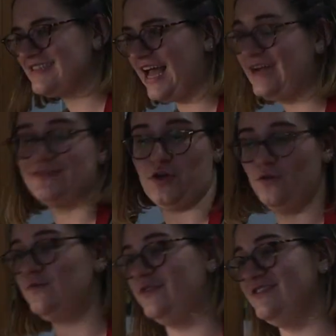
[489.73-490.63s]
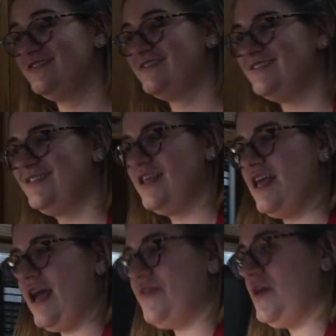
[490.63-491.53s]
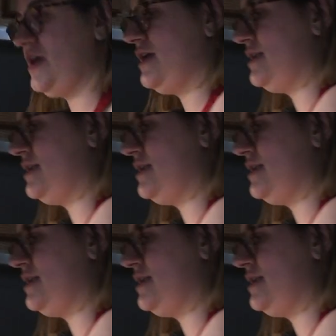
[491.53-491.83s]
I was hopeful, and then.